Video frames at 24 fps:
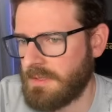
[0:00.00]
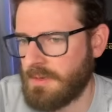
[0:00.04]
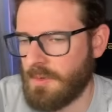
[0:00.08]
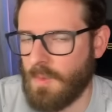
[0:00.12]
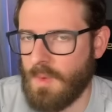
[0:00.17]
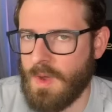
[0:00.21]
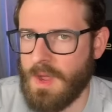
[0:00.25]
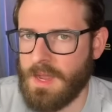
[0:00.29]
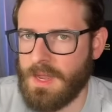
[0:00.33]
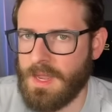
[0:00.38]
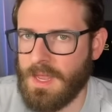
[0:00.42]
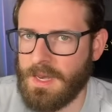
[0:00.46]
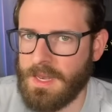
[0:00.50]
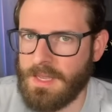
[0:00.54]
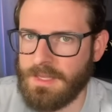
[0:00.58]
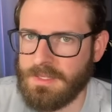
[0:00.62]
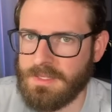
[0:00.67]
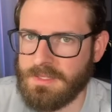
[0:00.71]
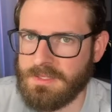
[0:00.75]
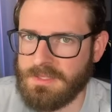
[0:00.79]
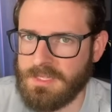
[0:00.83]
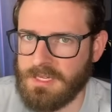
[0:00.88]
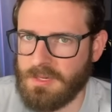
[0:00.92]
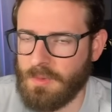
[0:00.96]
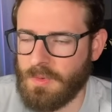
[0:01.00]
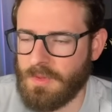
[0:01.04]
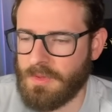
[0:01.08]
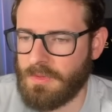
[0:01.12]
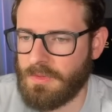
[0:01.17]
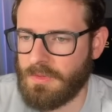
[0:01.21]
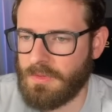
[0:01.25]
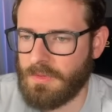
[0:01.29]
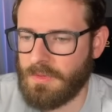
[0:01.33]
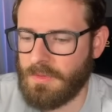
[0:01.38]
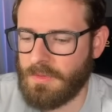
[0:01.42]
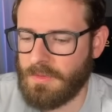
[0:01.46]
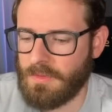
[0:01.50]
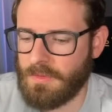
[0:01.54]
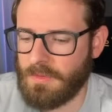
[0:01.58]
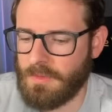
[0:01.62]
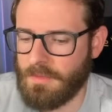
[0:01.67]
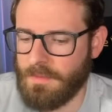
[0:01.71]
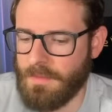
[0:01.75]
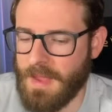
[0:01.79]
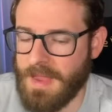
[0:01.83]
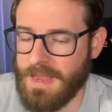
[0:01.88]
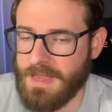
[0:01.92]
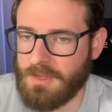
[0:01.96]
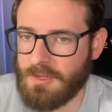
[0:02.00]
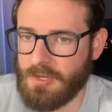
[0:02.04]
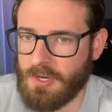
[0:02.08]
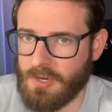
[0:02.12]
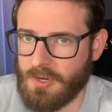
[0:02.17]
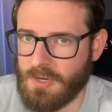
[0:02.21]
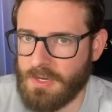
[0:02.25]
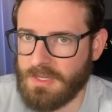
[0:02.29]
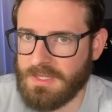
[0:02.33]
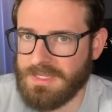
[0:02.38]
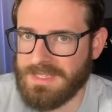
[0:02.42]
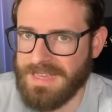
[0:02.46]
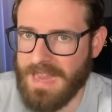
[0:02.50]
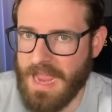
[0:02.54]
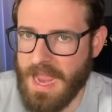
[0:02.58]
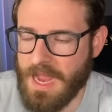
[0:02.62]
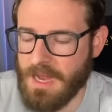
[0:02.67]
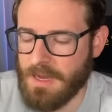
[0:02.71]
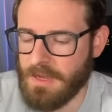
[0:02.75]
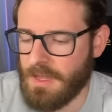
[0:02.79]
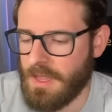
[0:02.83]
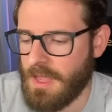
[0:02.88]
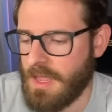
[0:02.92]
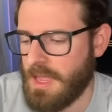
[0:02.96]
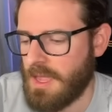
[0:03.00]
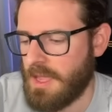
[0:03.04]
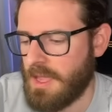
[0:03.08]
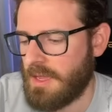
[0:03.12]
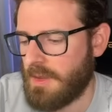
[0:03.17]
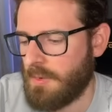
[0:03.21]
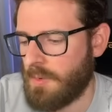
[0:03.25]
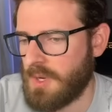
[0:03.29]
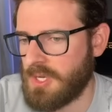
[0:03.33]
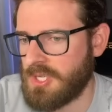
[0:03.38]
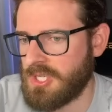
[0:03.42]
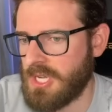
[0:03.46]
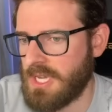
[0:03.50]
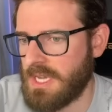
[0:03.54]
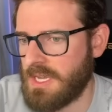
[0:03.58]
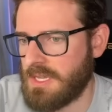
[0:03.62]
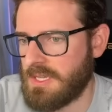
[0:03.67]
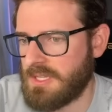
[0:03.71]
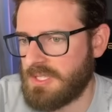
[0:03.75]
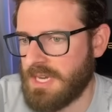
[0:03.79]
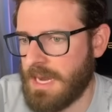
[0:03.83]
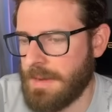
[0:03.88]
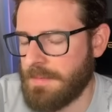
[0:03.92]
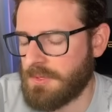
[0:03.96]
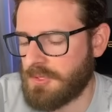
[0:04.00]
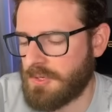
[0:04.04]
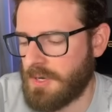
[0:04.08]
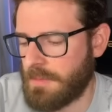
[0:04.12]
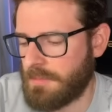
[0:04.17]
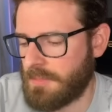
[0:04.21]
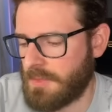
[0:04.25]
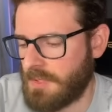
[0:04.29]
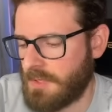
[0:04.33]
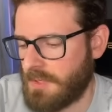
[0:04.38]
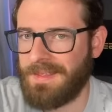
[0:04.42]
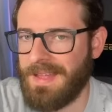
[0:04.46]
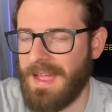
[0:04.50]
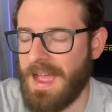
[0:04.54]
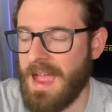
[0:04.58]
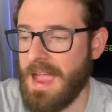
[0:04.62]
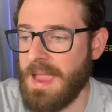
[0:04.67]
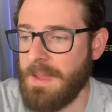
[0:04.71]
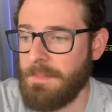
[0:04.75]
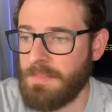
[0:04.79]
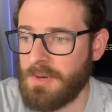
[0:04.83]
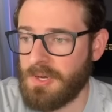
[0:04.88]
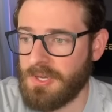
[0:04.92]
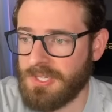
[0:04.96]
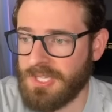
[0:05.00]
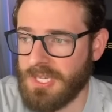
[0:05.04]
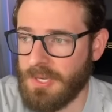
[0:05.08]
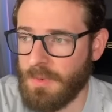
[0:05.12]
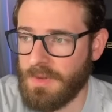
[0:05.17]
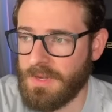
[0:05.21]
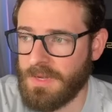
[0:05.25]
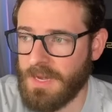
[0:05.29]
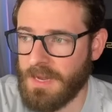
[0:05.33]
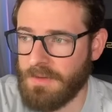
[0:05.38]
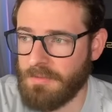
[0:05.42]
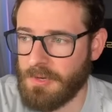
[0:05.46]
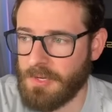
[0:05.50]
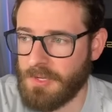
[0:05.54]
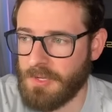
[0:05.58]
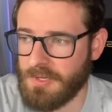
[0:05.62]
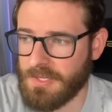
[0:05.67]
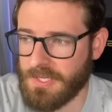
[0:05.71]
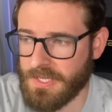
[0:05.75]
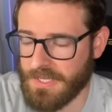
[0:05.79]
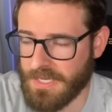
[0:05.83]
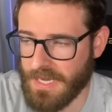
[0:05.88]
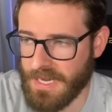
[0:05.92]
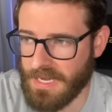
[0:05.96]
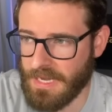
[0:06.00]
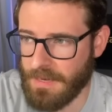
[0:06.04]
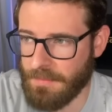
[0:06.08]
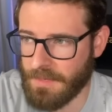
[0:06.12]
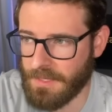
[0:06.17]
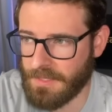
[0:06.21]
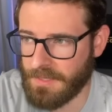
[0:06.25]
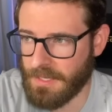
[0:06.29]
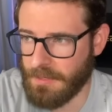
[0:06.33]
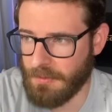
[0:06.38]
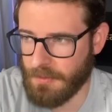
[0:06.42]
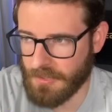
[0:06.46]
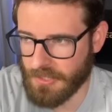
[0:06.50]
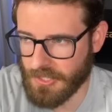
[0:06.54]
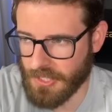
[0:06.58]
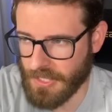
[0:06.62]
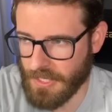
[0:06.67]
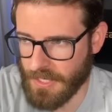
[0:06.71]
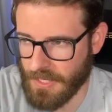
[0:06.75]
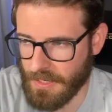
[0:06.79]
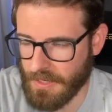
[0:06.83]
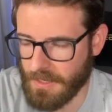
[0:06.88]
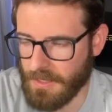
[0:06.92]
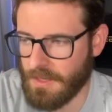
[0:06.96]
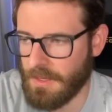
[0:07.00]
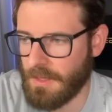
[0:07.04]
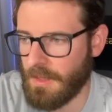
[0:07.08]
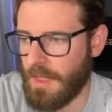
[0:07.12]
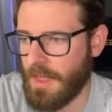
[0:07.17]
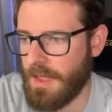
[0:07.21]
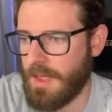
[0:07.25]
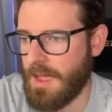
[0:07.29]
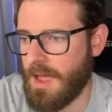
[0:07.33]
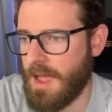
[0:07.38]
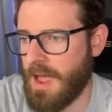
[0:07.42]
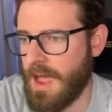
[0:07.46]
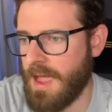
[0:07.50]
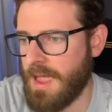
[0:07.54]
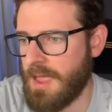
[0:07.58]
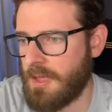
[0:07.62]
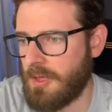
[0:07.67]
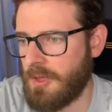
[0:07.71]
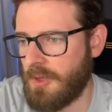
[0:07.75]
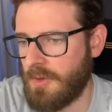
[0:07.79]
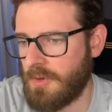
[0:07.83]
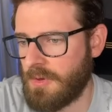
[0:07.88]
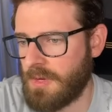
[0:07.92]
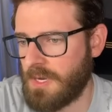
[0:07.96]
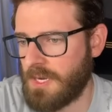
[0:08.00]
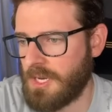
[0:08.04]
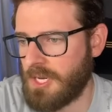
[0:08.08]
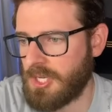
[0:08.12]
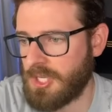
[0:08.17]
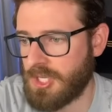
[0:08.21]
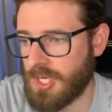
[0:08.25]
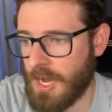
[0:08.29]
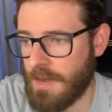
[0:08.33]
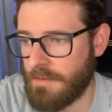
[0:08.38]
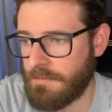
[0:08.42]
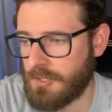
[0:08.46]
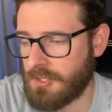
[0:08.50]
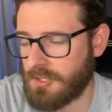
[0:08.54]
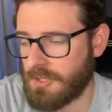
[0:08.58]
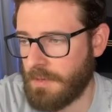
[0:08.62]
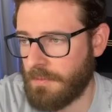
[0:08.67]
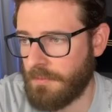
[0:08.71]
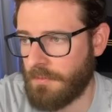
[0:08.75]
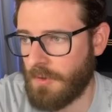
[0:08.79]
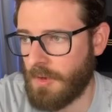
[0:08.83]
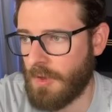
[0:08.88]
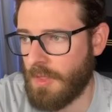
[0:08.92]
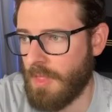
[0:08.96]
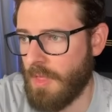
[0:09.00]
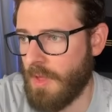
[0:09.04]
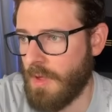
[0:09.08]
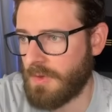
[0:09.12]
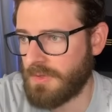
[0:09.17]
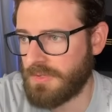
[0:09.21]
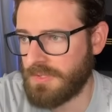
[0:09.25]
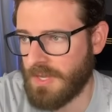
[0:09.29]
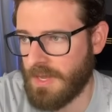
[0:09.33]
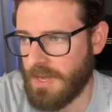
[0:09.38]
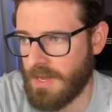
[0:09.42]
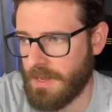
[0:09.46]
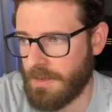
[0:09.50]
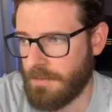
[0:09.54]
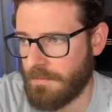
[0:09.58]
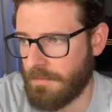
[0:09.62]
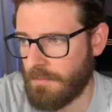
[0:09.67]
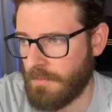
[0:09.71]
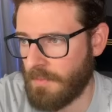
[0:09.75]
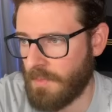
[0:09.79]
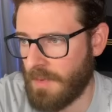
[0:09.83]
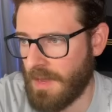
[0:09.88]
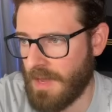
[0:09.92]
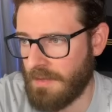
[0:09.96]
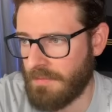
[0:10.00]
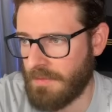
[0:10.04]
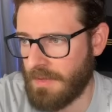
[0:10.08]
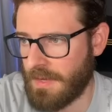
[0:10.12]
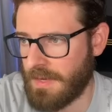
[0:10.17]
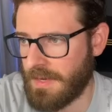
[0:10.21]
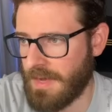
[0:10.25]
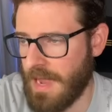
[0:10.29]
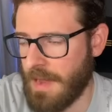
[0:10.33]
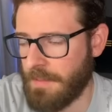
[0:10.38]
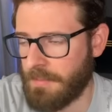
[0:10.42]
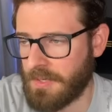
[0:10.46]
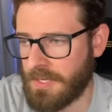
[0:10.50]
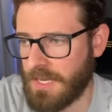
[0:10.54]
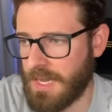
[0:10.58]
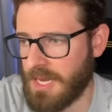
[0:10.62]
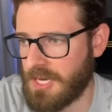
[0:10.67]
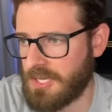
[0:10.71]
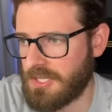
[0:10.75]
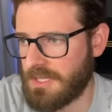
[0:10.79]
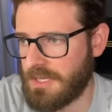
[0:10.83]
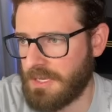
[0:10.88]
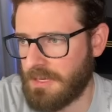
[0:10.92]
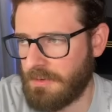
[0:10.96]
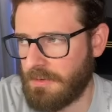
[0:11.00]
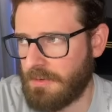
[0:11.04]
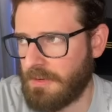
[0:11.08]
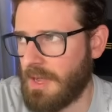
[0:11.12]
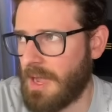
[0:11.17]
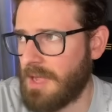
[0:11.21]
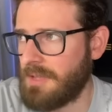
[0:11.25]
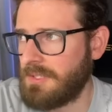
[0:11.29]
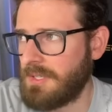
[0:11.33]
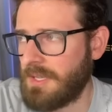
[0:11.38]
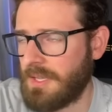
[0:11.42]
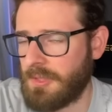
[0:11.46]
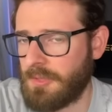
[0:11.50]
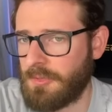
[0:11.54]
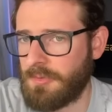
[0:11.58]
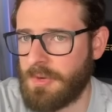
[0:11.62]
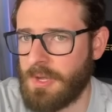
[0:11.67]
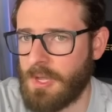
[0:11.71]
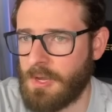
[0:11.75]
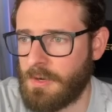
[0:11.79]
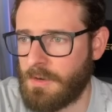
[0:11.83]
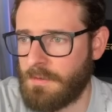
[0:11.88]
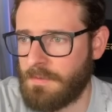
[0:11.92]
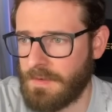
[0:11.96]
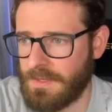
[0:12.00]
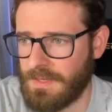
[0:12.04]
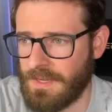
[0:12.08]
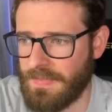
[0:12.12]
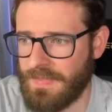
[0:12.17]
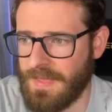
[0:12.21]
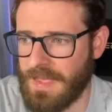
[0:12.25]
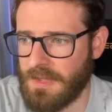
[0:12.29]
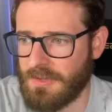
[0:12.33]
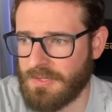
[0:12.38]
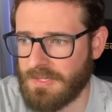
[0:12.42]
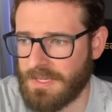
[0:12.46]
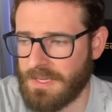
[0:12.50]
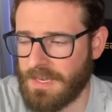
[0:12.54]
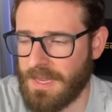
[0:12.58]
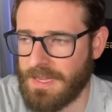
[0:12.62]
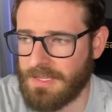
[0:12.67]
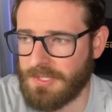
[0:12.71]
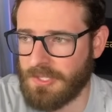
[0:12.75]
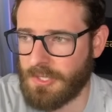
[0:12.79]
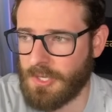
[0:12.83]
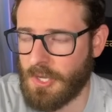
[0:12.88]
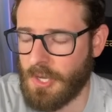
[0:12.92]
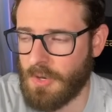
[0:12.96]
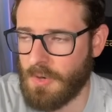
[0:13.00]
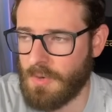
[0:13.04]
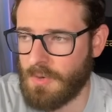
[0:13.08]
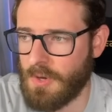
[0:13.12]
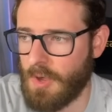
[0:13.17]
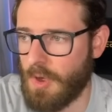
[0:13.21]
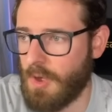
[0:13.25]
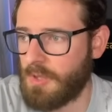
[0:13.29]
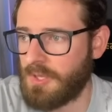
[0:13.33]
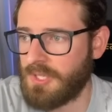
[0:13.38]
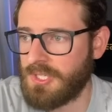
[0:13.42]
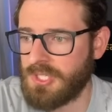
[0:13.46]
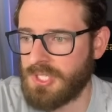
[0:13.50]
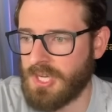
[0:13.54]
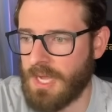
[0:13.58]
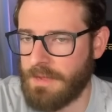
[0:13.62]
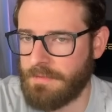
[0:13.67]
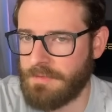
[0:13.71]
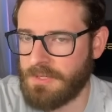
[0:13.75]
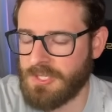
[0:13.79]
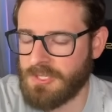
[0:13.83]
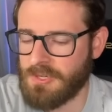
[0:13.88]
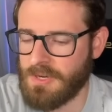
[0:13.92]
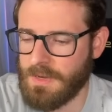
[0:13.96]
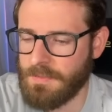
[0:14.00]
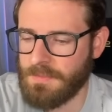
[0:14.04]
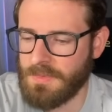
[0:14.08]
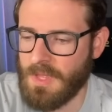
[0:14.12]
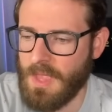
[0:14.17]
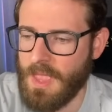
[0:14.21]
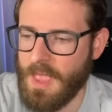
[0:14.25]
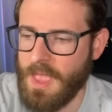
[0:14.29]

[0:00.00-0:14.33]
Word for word: why I like to stick with my current stack, which is TypeScript. I personally would never use a dynamic language again. Like, I coded in JavaScript for a long time. We have like an application that got to like 350,000 lines of code, all in JavaScript.